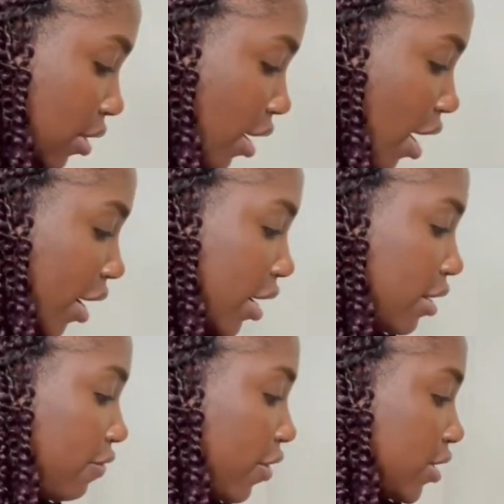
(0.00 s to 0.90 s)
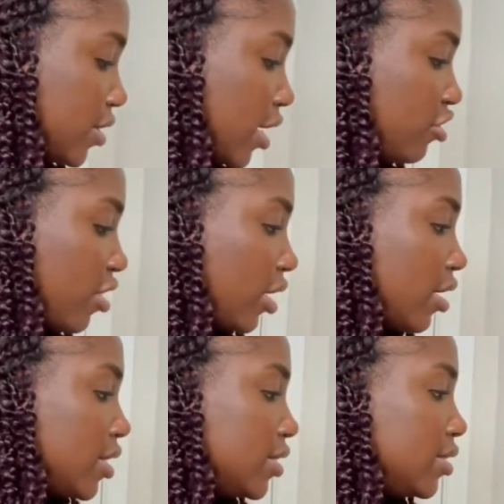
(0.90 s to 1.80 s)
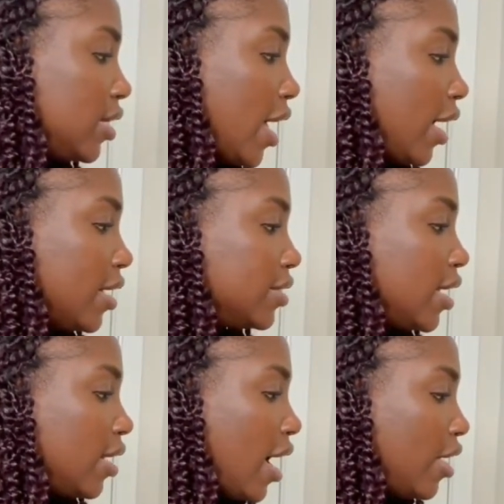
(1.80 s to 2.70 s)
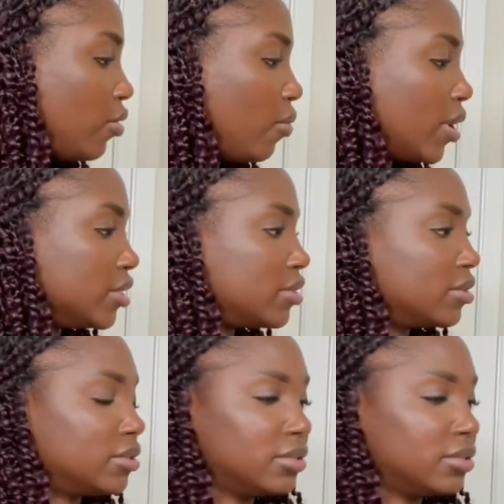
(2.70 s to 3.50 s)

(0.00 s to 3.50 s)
on a different section, because like I said, I don't want to.